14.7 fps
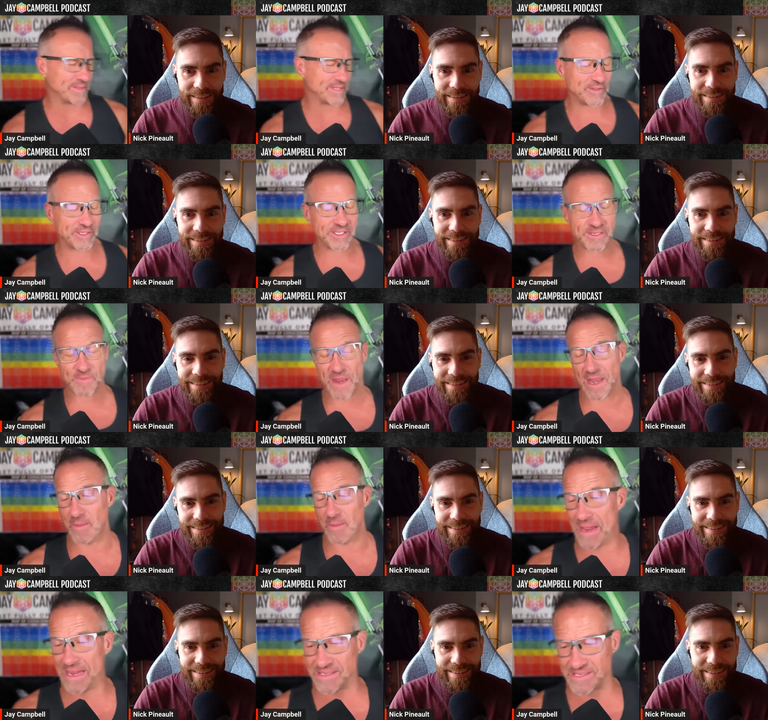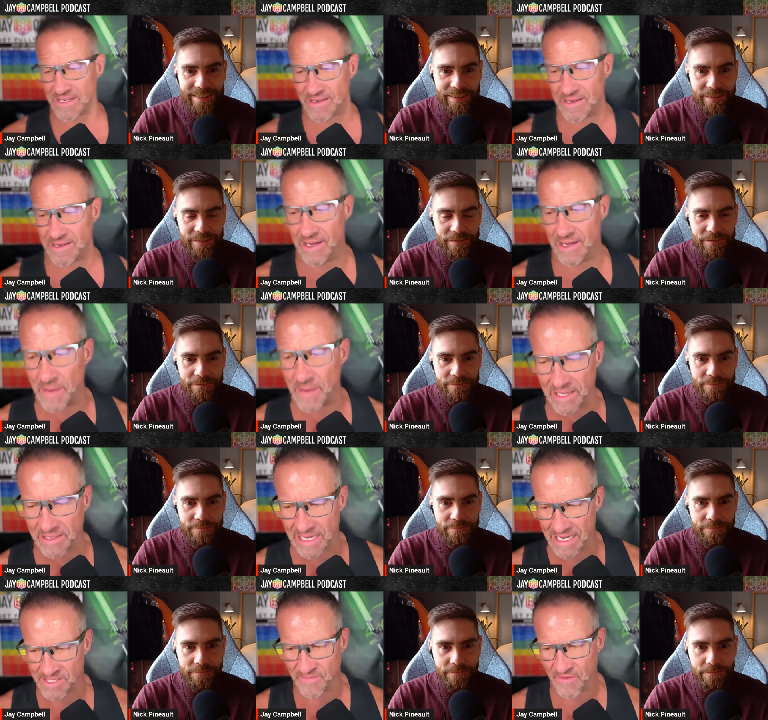Speaker 1: dude, this has been an amazing uh,
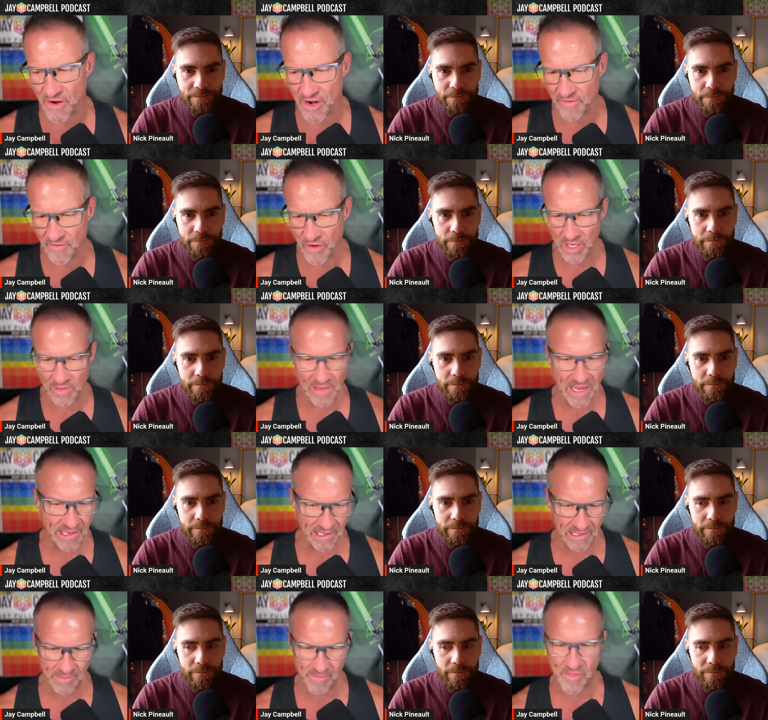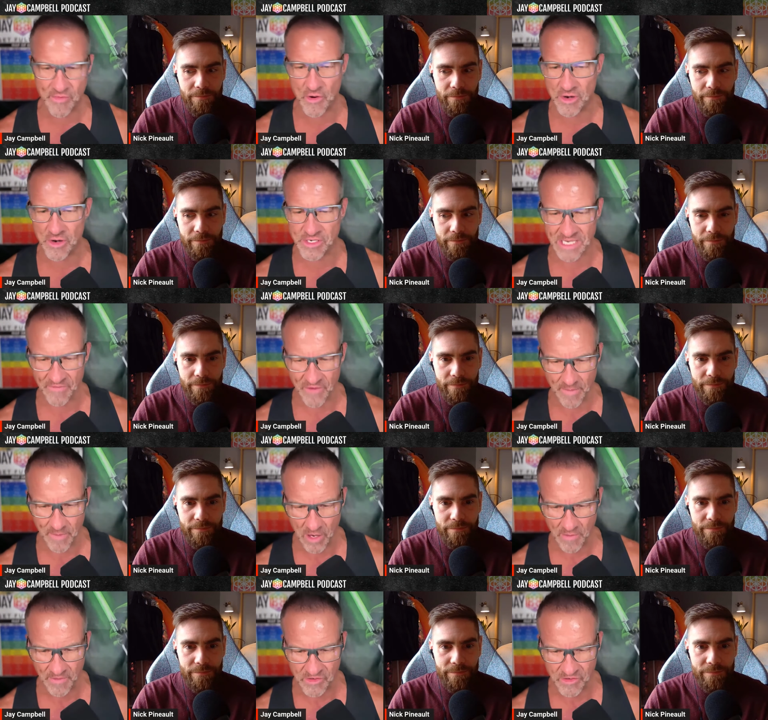podcast. Very, very enlightening. Let me throw your stuff up
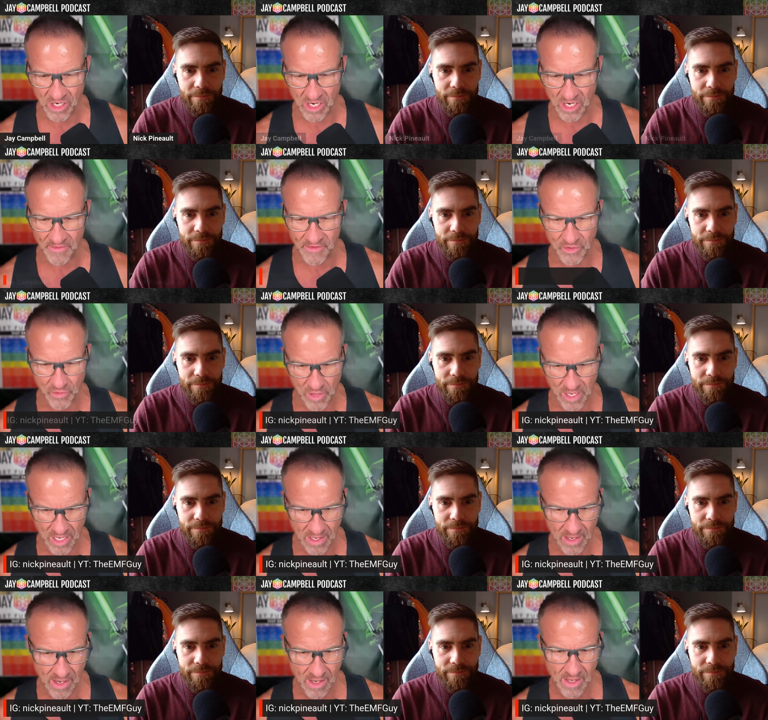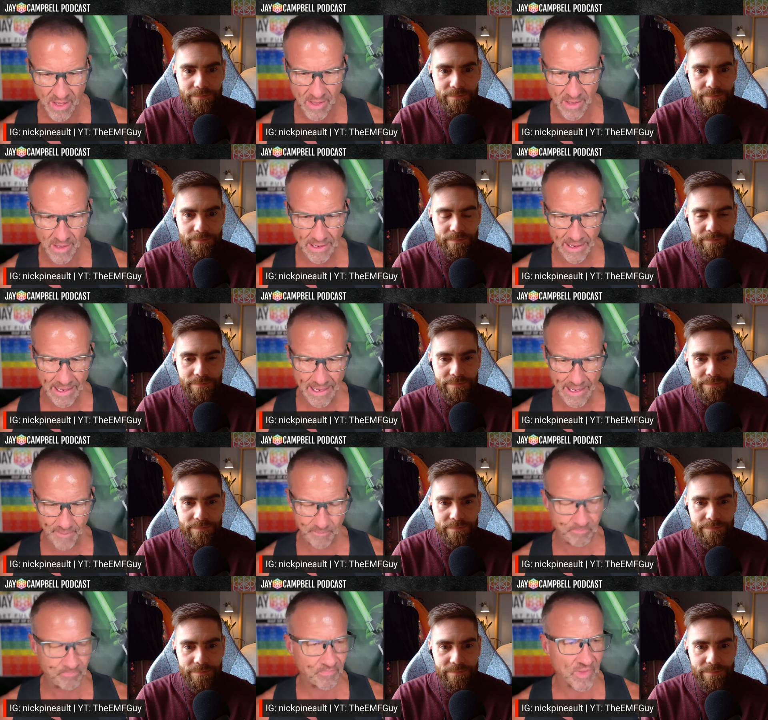on the sh- on the screen.
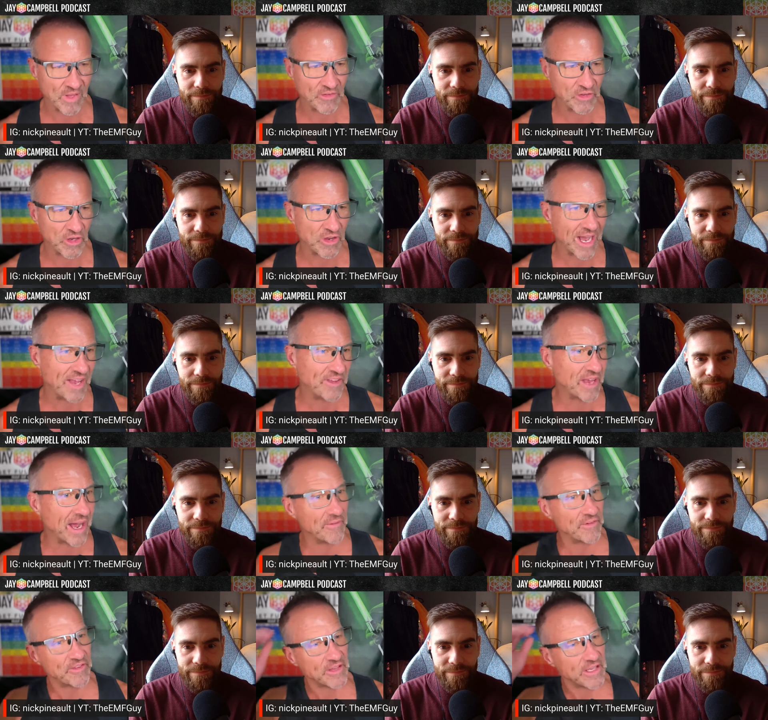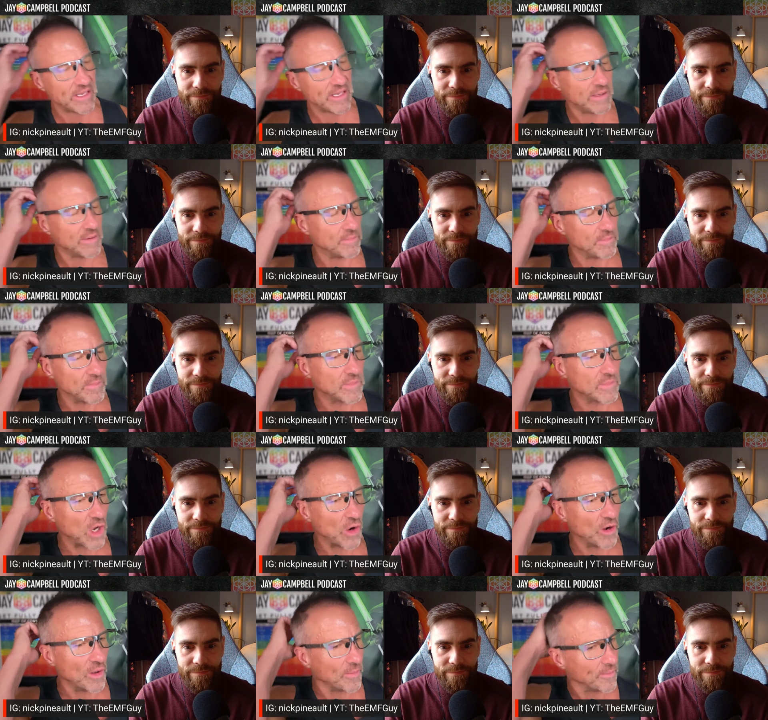Um, so you guys obviously
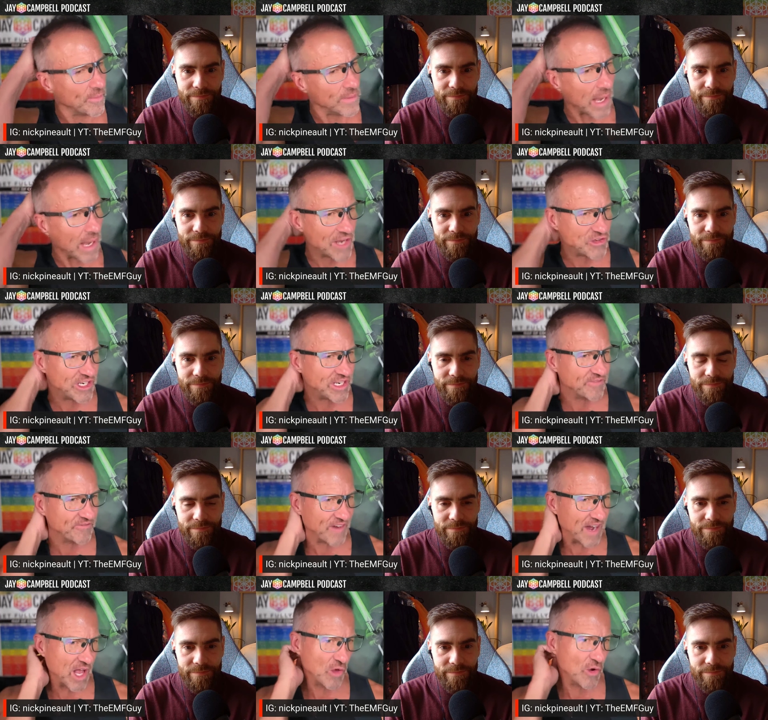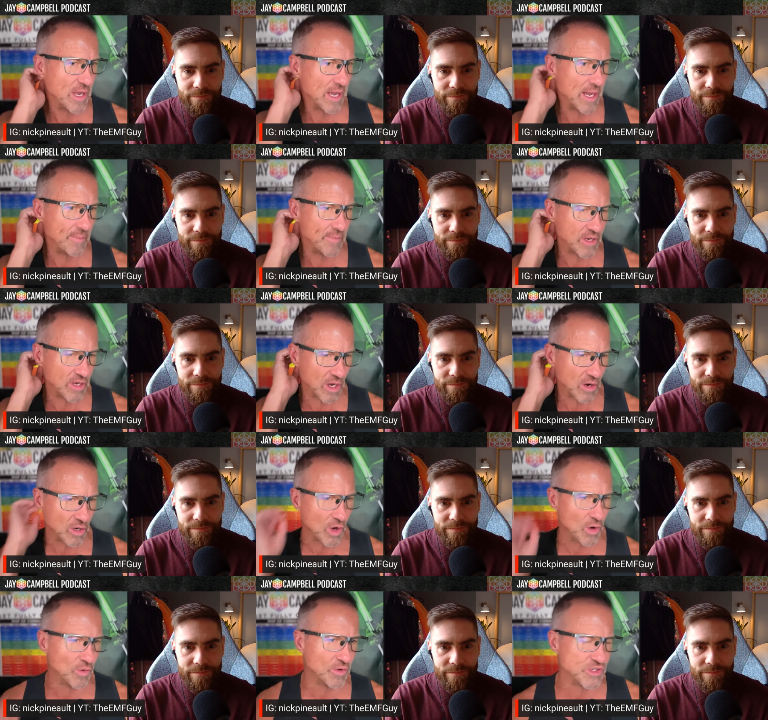go to IG and follow him. You know,
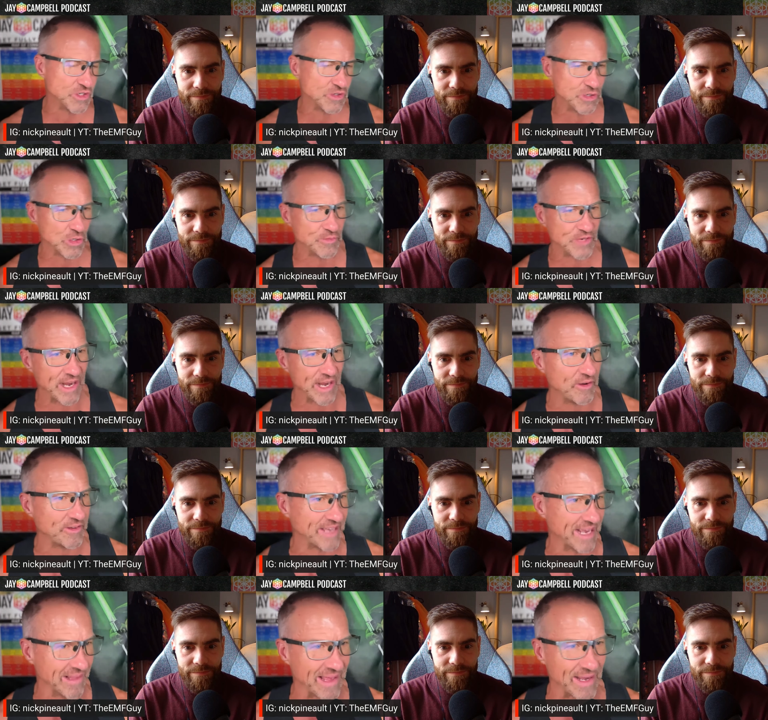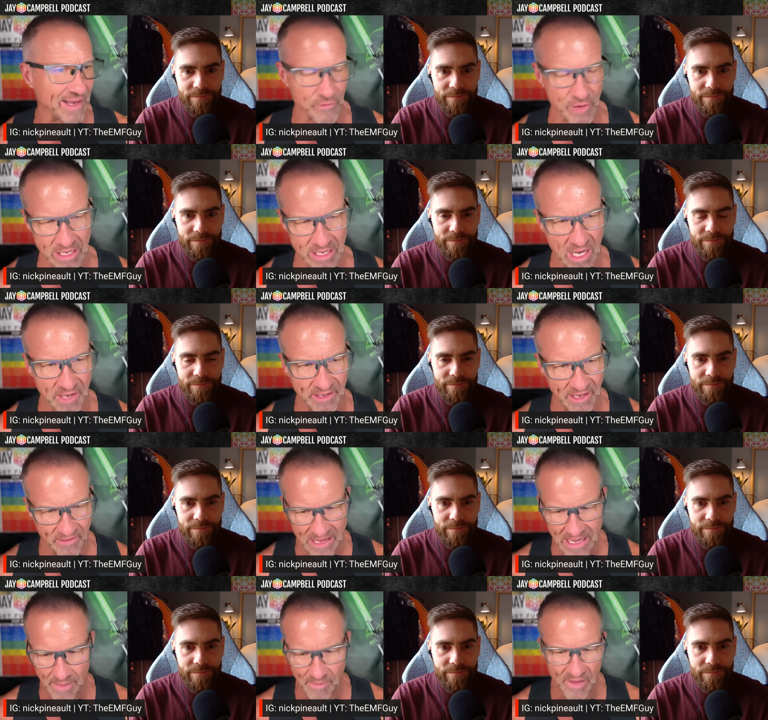go to his YouTube channel. He's got a lot of great content.
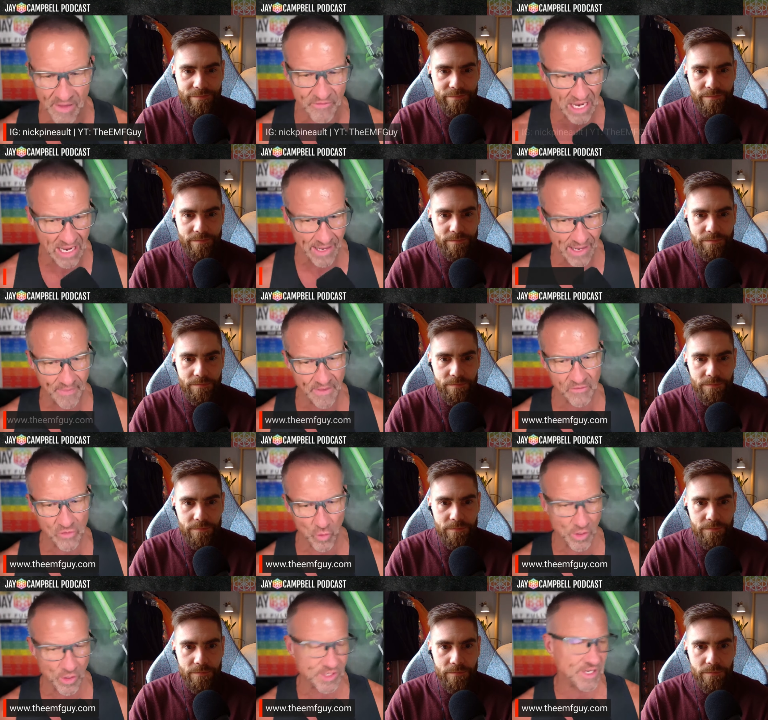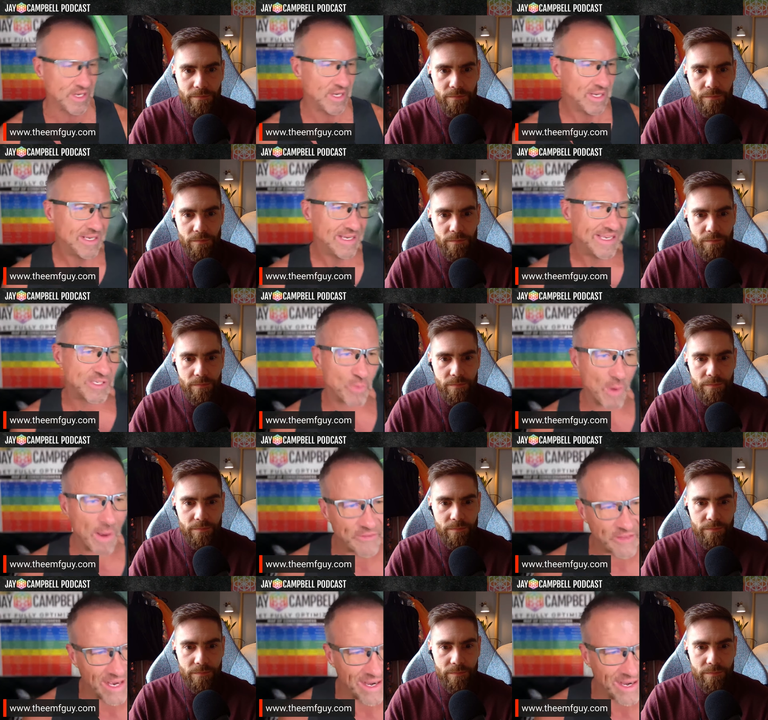The EMF guy, and then of course his
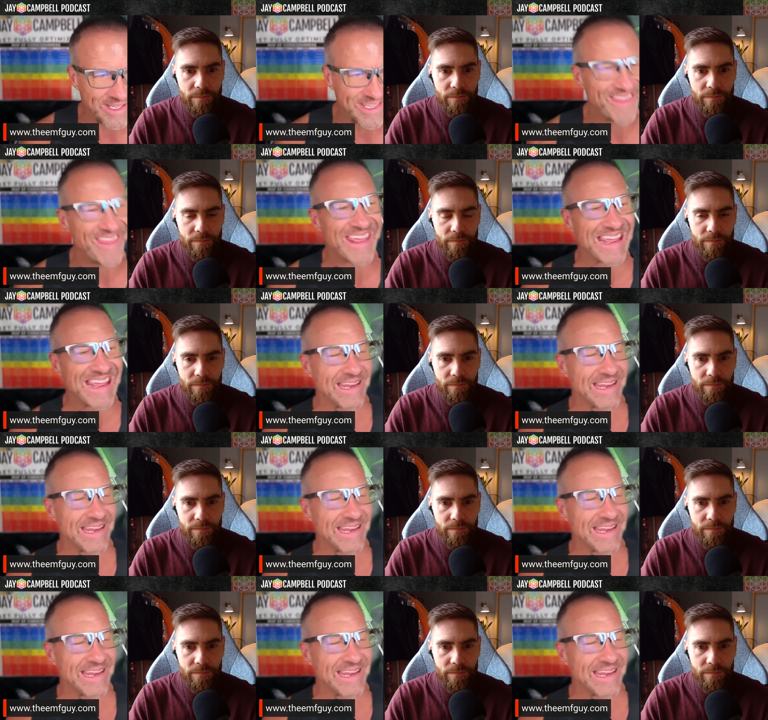website is the